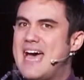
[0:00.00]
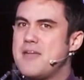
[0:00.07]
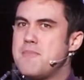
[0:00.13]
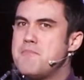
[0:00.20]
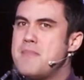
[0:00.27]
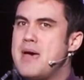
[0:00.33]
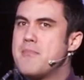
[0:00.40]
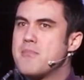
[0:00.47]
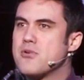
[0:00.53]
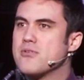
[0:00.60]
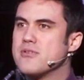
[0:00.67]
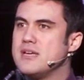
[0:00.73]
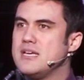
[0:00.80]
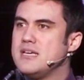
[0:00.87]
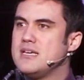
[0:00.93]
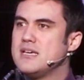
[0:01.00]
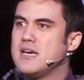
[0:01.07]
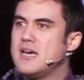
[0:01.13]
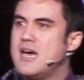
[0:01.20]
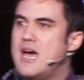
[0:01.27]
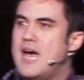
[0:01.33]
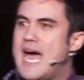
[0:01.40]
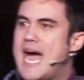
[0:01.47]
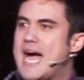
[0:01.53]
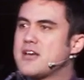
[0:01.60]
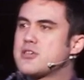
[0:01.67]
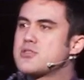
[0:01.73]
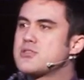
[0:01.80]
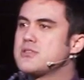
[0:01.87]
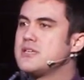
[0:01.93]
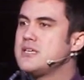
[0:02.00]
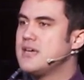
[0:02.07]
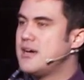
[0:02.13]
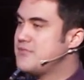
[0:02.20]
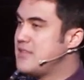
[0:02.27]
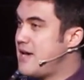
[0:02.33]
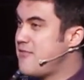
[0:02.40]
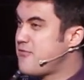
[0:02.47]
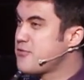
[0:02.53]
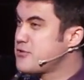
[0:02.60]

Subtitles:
memory actually of that